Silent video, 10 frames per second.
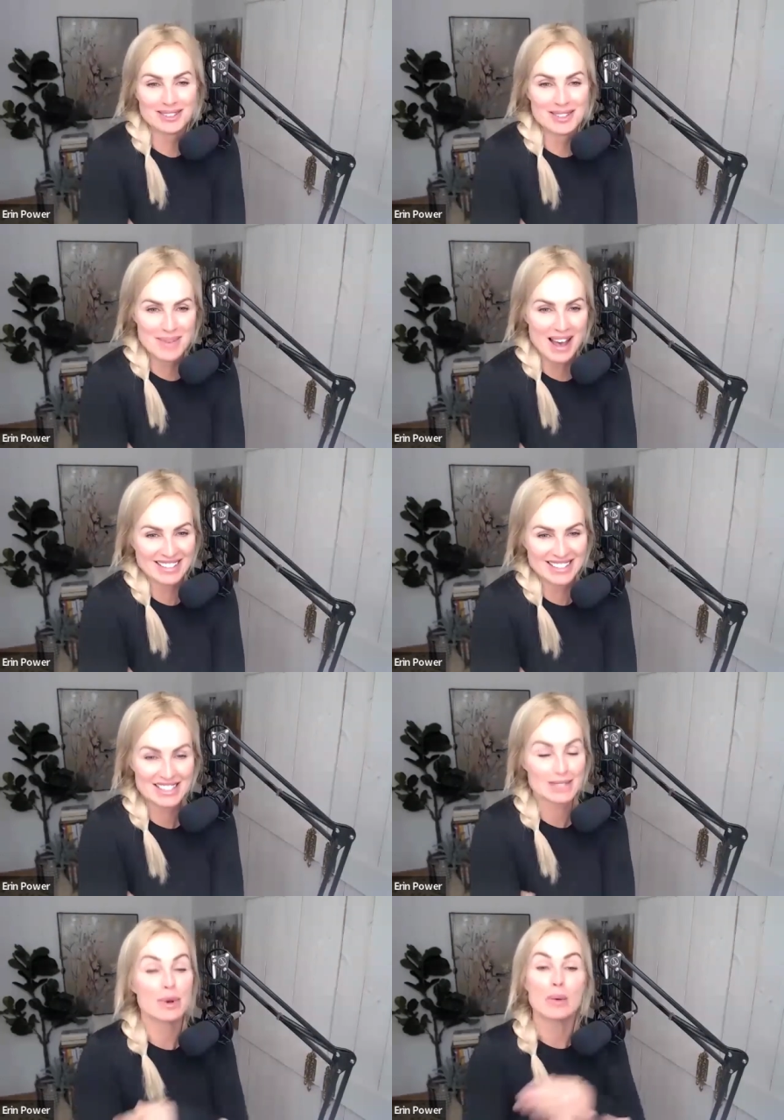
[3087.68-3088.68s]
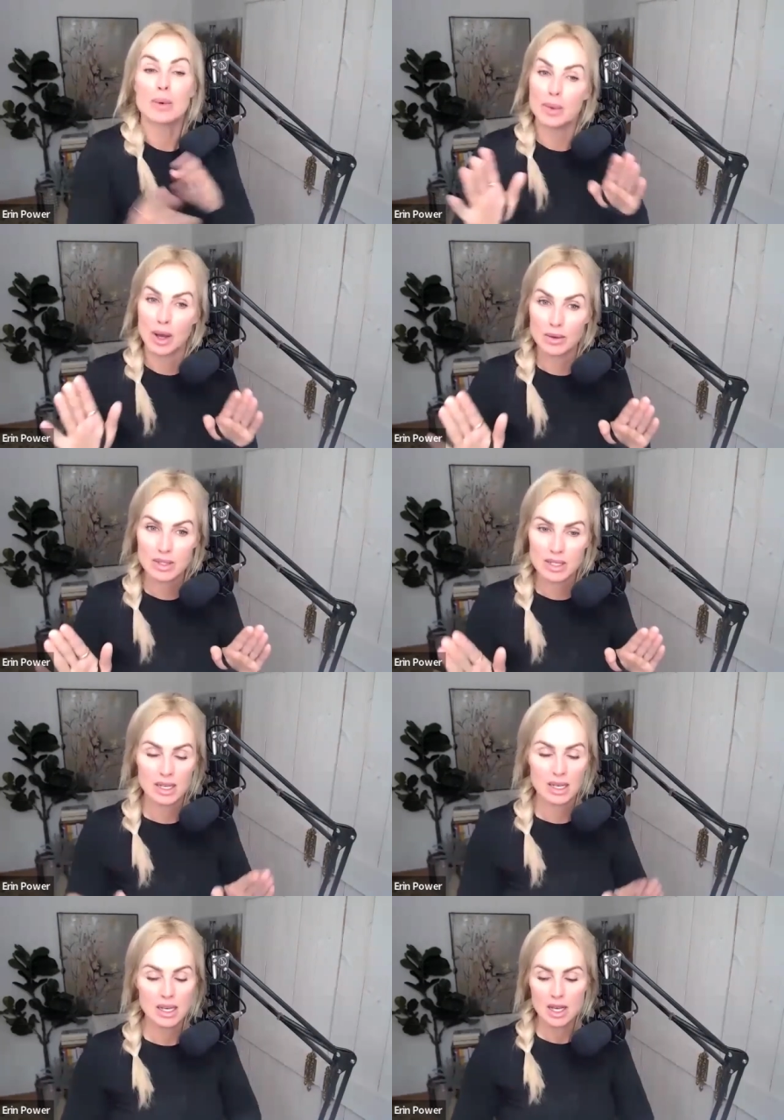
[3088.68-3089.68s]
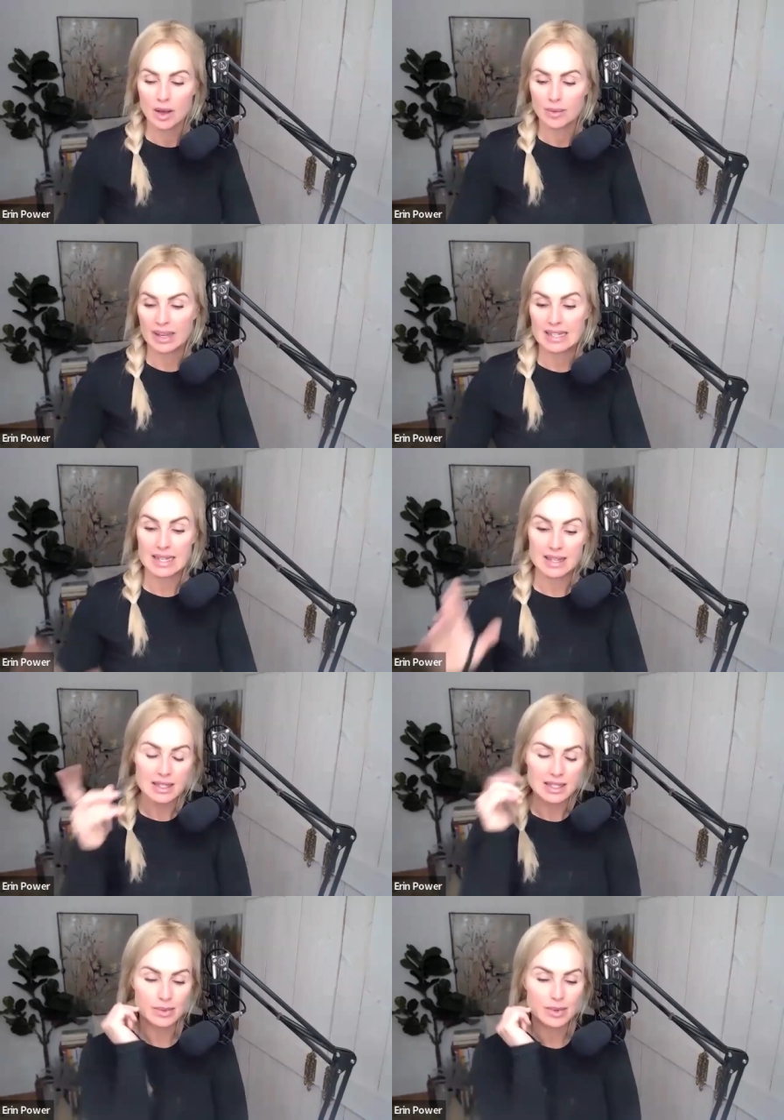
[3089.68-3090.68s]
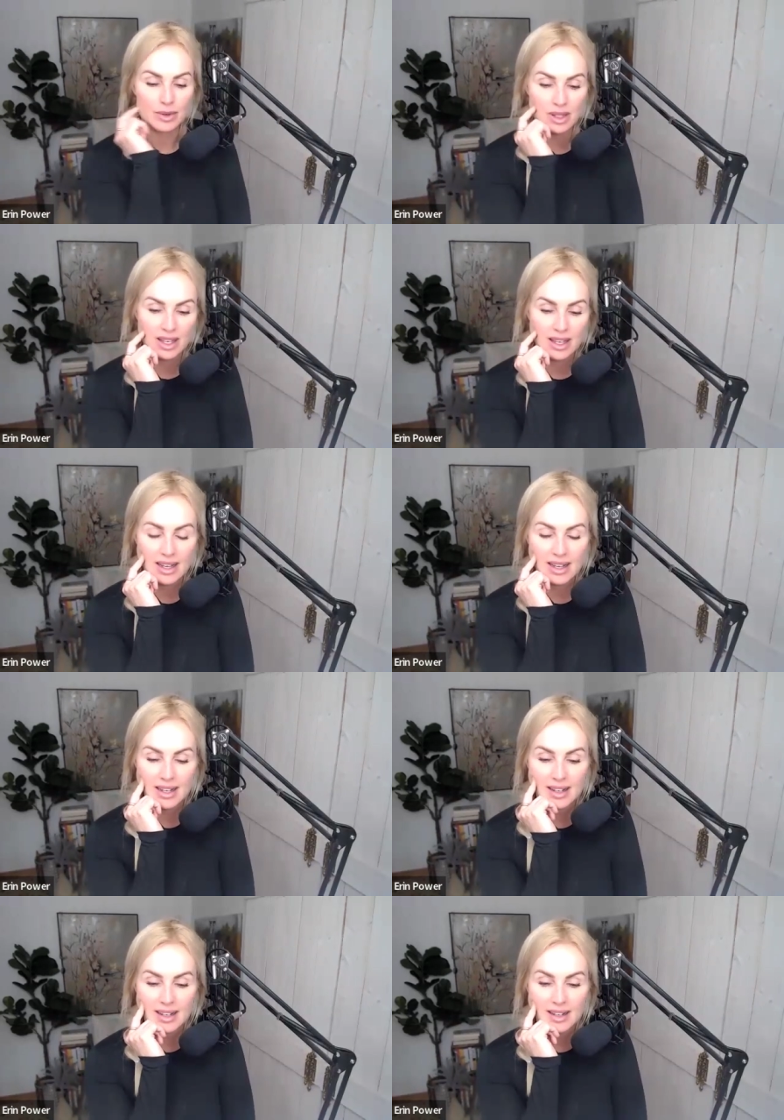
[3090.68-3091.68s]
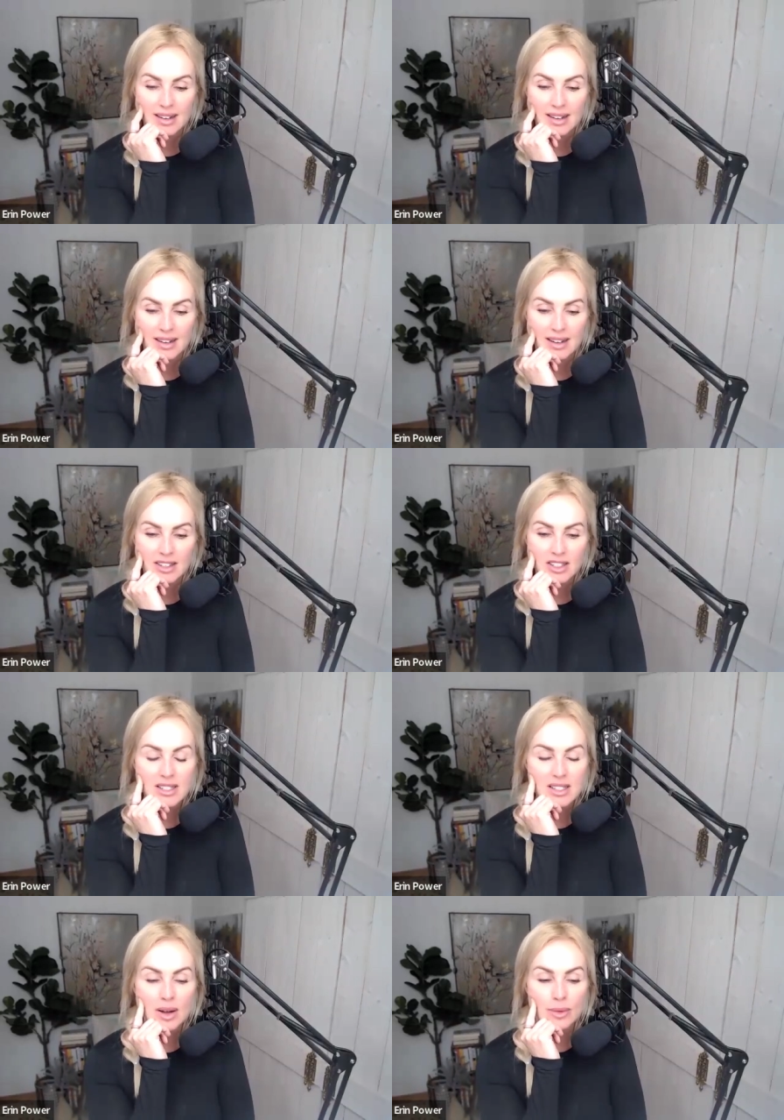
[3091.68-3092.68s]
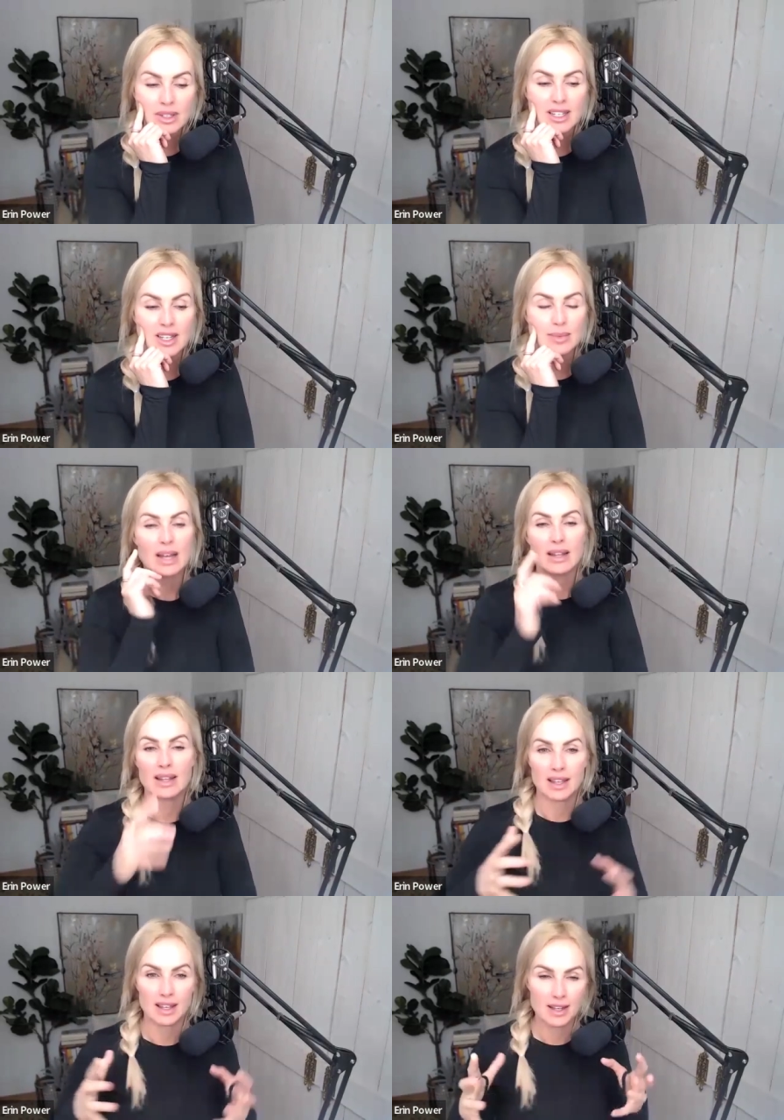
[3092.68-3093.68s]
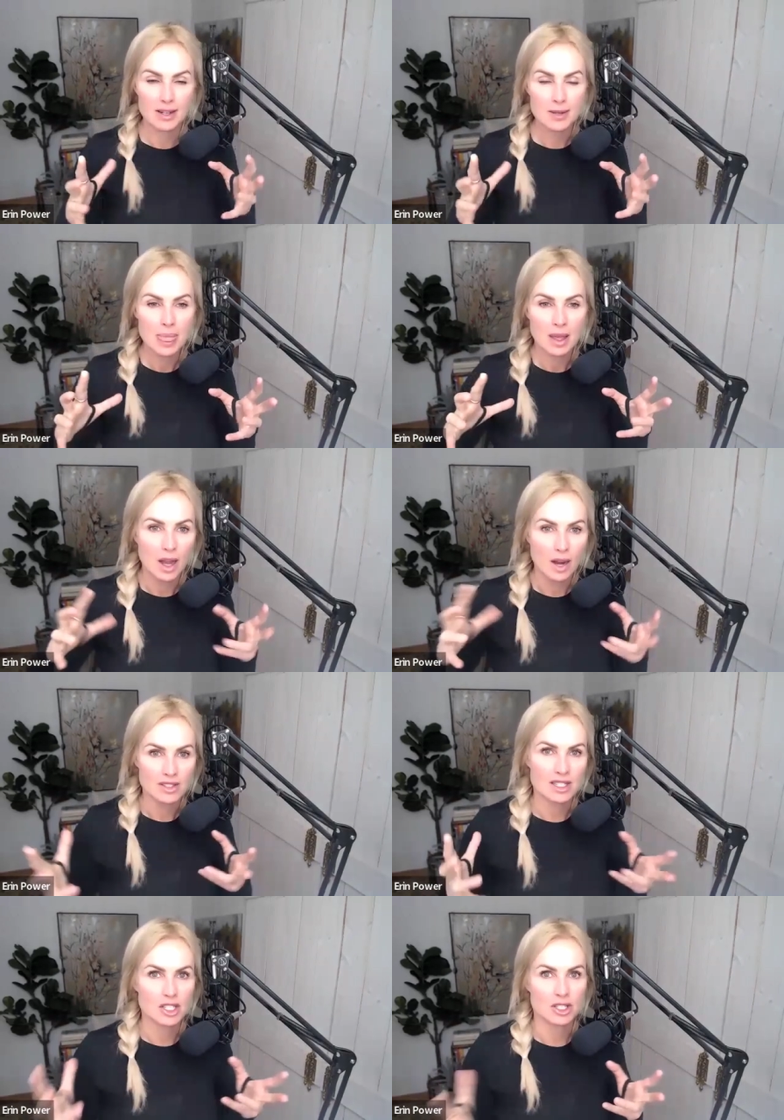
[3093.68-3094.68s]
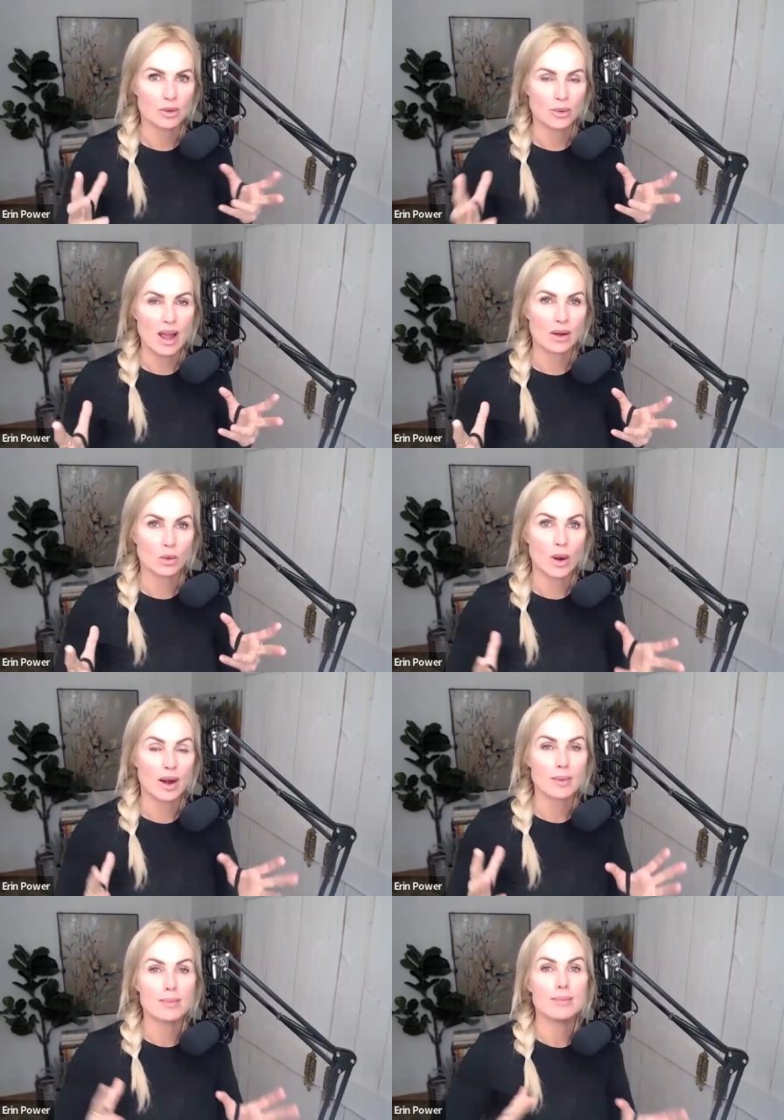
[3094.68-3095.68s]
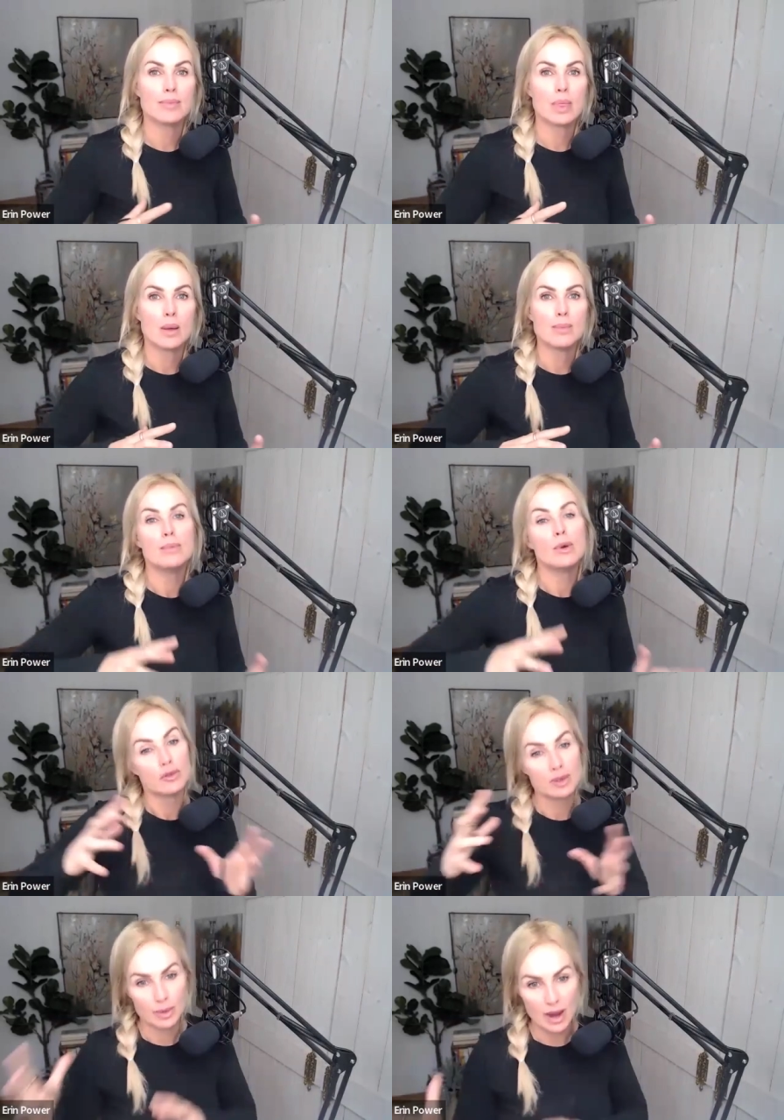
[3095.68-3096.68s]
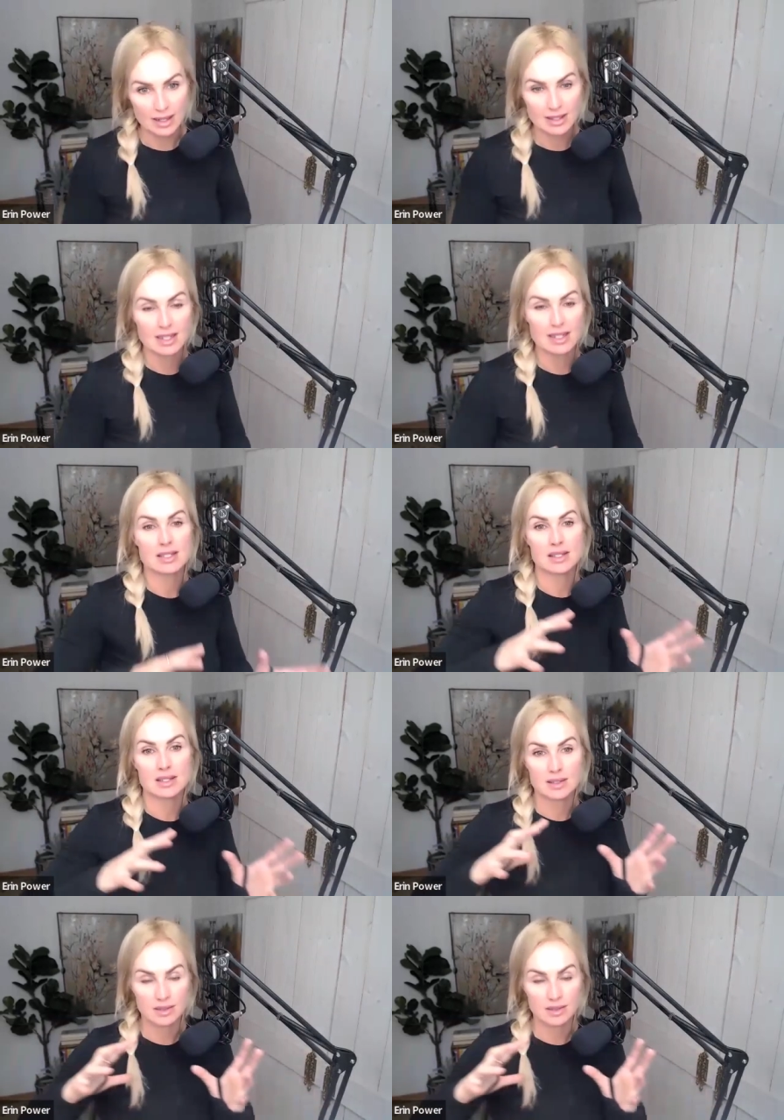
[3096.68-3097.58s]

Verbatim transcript: imbalances but we won't because i think this has been really uh just a, a really compelling conversation around where movement practice